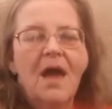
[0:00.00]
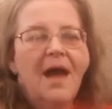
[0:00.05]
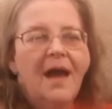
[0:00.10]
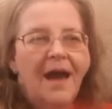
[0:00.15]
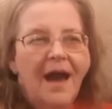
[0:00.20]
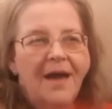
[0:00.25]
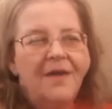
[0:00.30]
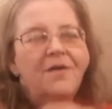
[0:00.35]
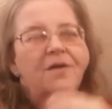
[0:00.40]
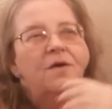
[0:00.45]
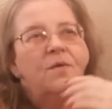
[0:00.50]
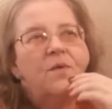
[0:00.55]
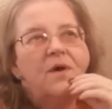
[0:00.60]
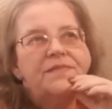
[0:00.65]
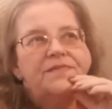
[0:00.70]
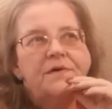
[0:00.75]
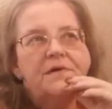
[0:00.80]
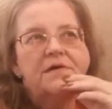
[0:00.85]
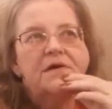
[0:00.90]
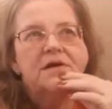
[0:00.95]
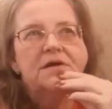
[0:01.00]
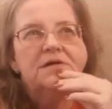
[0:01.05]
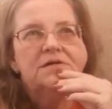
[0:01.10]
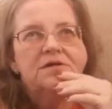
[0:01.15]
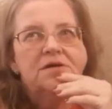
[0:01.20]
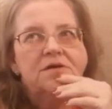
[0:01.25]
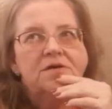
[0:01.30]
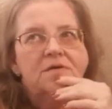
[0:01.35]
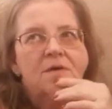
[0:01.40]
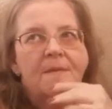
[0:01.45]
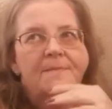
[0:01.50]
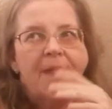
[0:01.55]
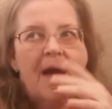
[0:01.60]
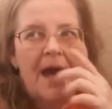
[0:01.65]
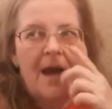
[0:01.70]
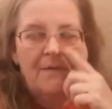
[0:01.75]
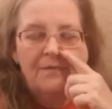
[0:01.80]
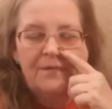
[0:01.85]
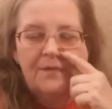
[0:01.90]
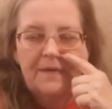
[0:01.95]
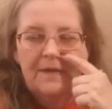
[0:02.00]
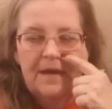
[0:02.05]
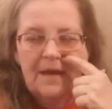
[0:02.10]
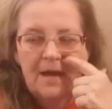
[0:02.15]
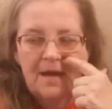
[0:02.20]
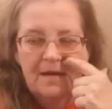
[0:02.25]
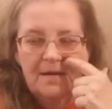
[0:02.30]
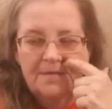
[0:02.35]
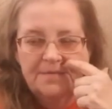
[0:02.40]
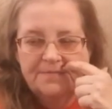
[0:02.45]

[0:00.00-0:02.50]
I don't know what they're going to do about the uh,